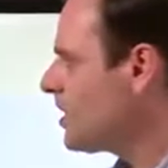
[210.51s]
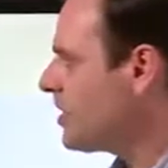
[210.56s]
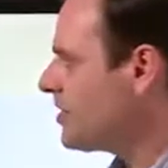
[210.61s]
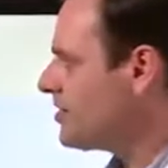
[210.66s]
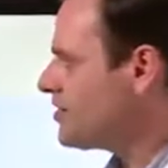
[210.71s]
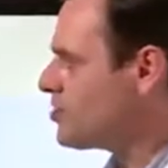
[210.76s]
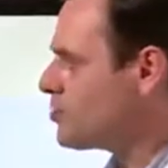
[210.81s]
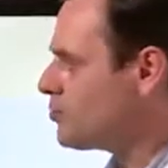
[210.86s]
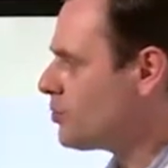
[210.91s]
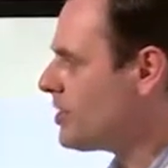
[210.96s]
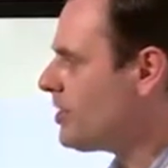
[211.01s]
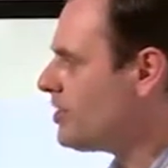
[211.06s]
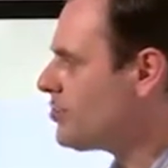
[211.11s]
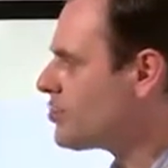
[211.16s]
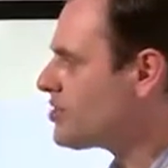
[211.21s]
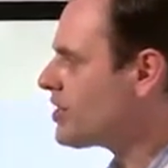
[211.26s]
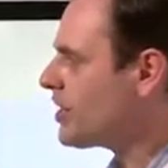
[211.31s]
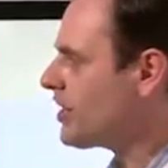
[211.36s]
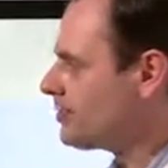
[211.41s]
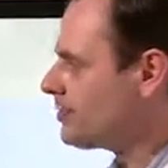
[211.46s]
This is what it
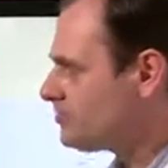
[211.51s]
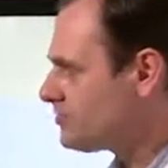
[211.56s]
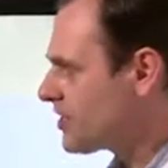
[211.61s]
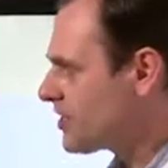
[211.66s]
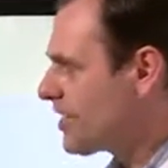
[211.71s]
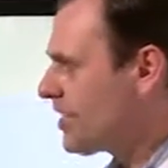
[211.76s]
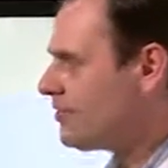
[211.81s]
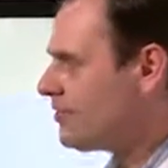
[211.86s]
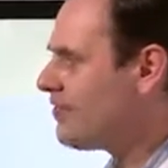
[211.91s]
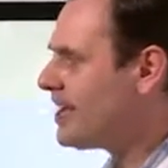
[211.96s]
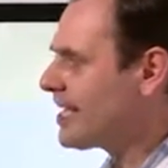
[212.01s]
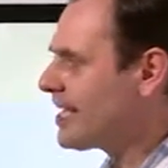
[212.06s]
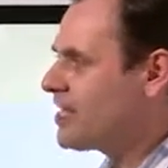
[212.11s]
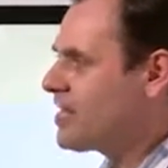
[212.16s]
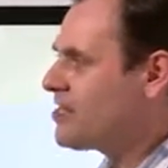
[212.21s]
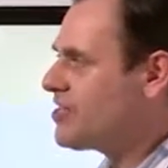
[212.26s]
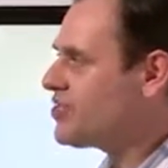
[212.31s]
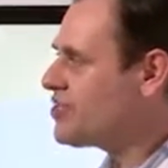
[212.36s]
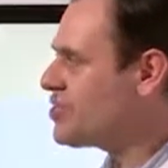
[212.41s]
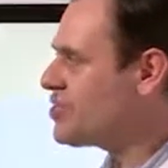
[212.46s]
looks like. In
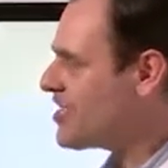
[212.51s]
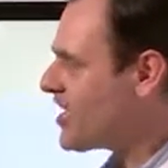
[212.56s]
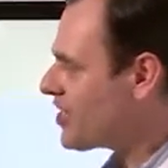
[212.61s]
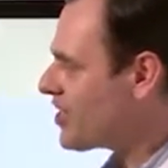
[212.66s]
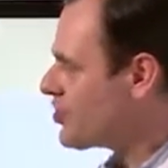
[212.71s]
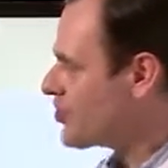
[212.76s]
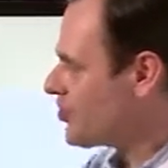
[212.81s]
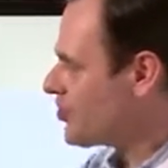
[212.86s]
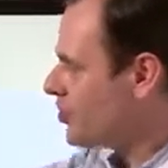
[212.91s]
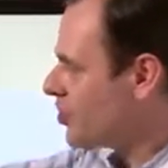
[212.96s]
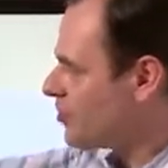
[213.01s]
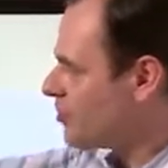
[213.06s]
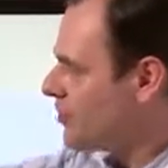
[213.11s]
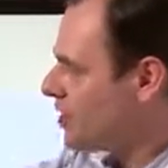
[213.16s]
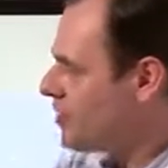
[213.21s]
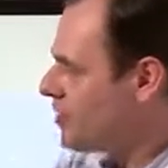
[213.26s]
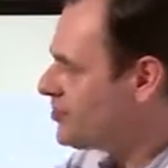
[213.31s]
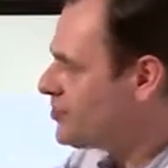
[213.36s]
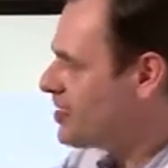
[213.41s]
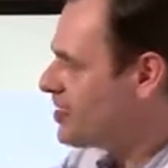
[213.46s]
fact, the section
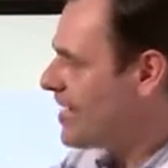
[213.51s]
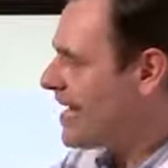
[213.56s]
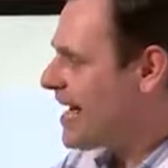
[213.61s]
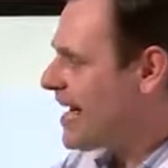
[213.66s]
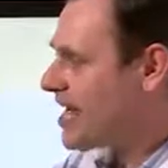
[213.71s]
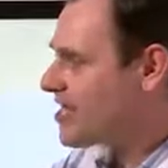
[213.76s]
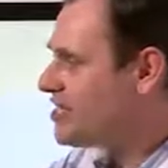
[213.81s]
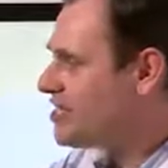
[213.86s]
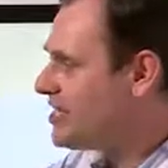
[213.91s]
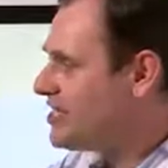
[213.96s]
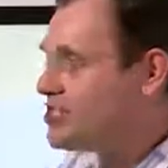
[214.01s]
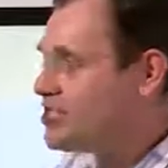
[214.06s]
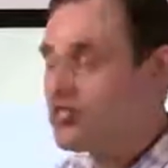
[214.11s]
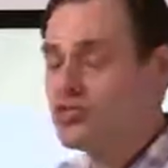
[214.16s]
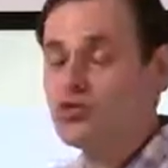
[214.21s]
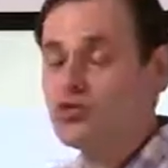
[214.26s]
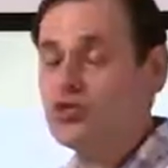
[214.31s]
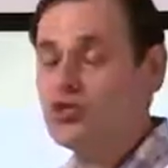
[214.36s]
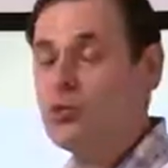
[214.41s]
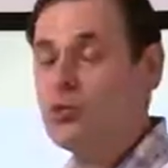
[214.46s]
command actually
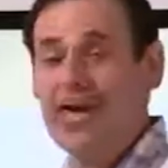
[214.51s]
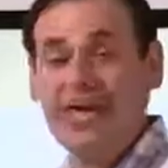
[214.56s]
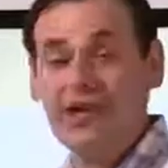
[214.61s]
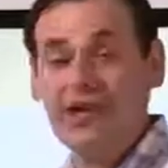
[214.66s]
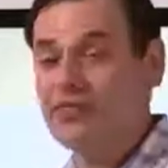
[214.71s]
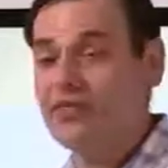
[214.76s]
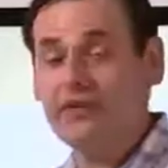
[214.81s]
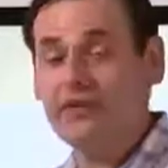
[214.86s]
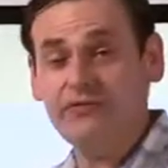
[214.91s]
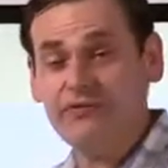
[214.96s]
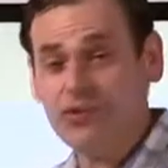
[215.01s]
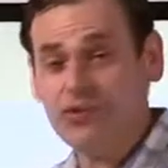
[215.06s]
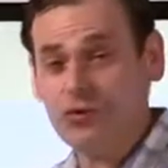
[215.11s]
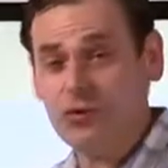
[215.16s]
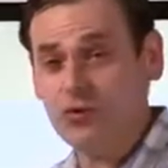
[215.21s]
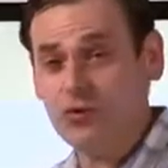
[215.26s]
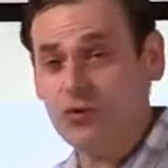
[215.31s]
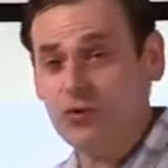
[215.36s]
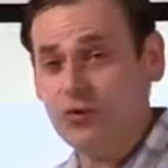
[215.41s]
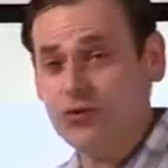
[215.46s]
doesn't do anything
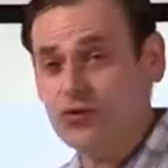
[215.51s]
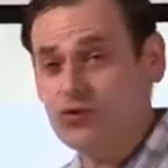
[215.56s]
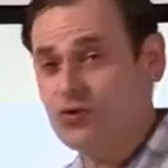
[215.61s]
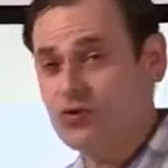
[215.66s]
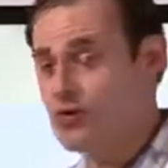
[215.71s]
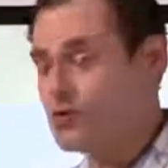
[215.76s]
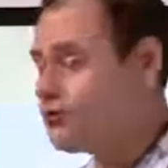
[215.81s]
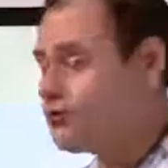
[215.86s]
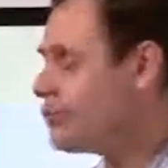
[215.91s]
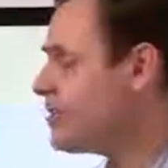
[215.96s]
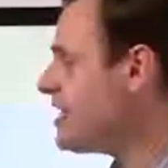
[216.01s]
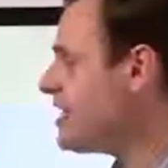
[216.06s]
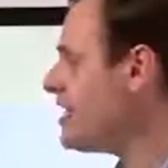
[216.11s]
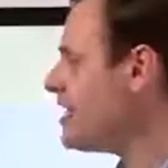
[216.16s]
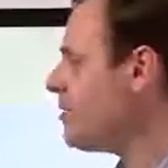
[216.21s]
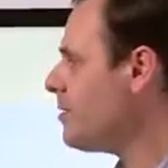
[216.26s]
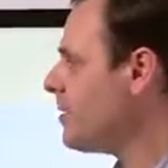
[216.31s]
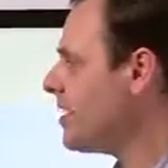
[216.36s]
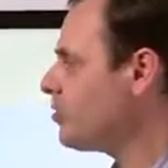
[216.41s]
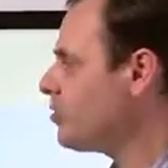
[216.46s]
visual, so it's really
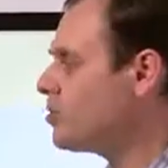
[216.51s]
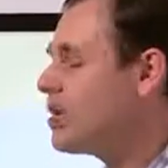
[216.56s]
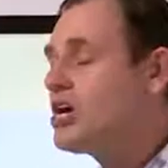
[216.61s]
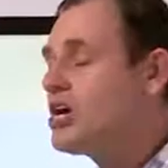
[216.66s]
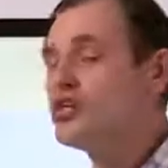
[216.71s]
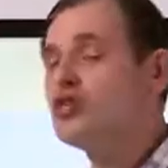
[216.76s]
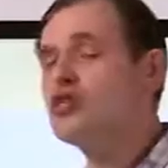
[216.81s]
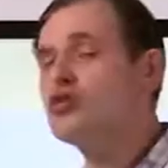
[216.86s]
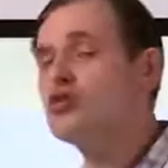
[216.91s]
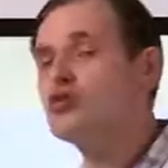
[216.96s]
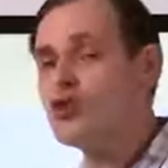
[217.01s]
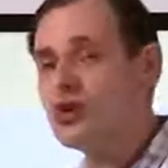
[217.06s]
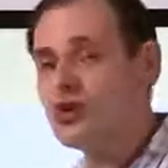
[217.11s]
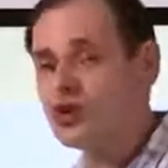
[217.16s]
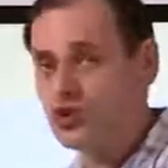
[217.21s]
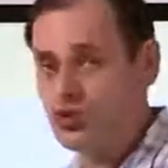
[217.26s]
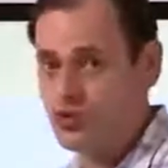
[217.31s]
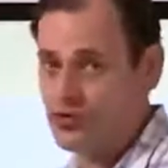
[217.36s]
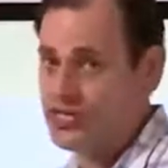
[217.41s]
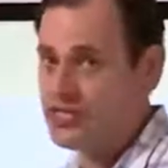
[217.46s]
about
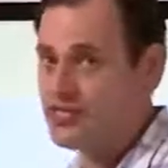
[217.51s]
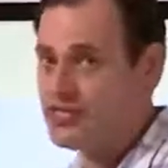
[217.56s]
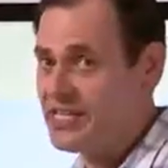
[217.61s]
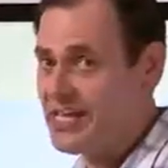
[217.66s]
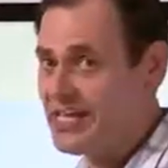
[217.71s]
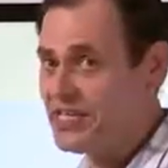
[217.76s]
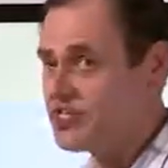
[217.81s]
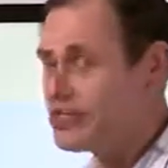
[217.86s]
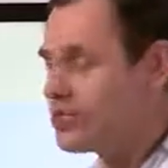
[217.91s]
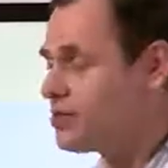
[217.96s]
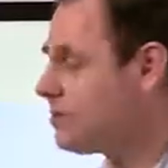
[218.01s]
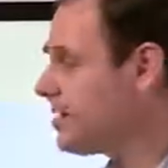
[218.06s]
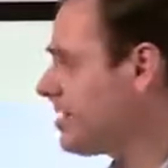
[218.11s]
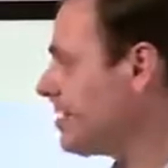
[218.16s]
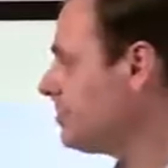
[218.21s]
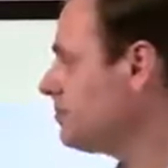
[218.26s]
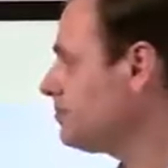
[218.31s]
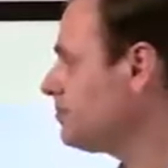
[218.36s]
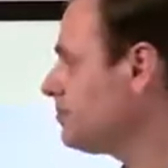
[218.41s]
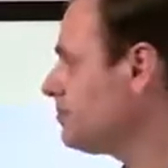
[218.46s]
structuring the HTML.